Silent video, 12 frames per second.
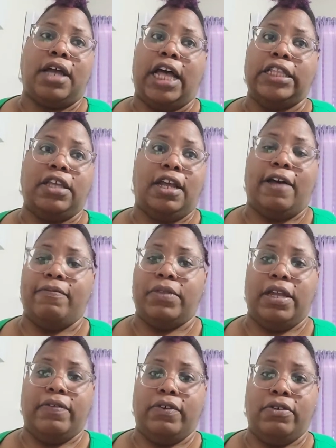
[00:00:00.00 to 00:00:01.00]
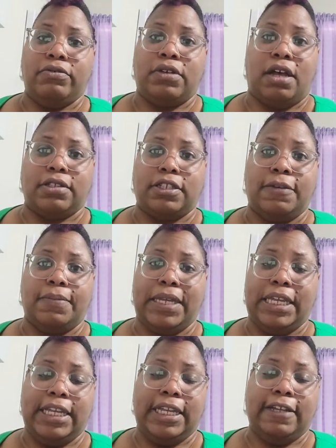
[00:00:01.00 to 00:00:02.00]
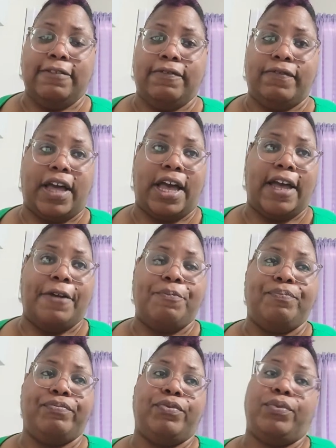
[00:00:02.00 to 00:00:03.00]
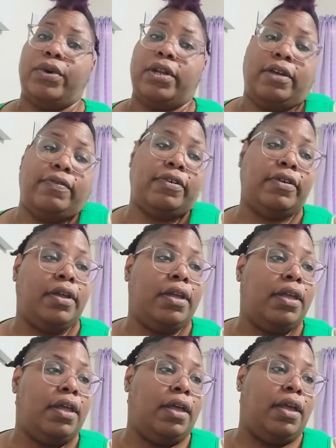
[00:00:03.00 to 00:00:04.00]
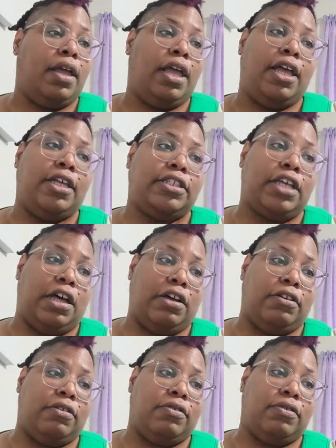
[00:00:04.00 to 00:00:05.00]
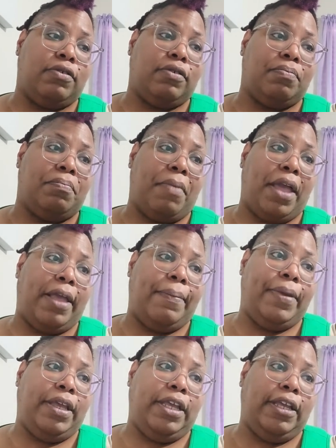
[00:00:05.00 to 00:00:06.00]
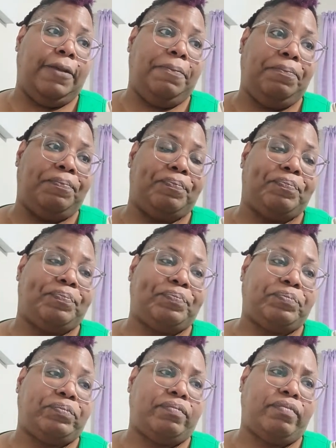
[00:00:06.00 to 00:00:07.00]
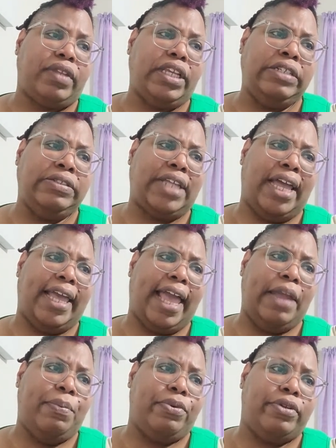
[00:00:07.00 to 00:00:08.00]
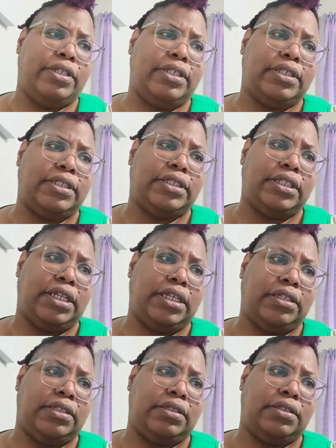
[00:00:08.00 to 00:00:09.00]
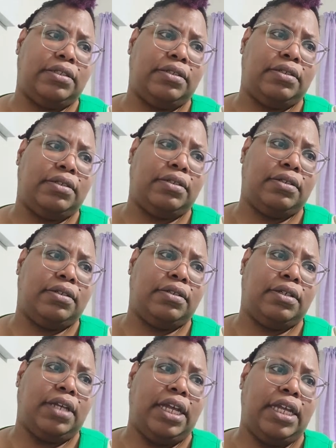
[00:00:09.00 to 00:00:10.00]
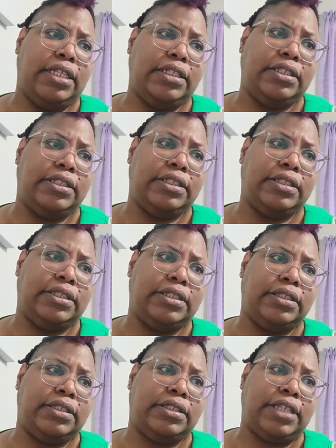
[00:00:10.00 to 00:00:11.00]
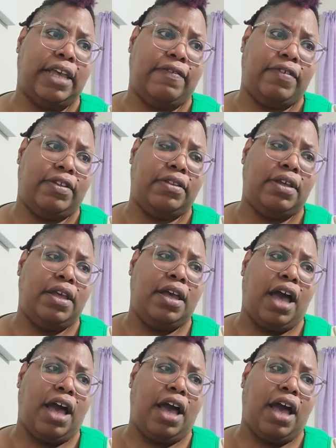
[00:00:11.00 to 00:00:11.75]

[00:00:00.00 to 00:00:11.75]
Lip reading: I thought I'm never going to talk to him again. Fine, whatever. So maybe it's like April the 6th and 7th.